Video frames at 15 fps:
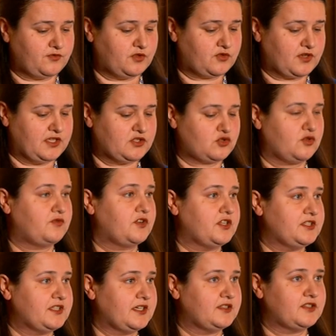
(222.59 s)
of Ukraine's
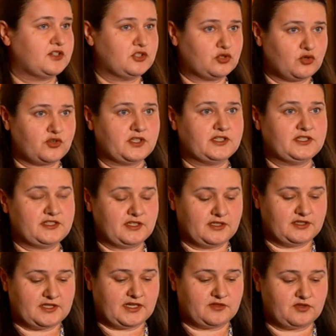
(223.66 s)
sovereignty and territorial in
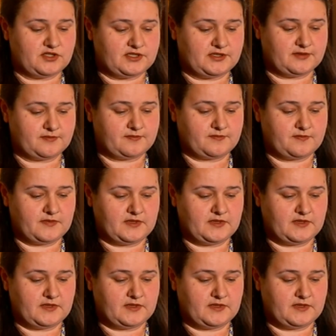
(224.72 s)
integrity.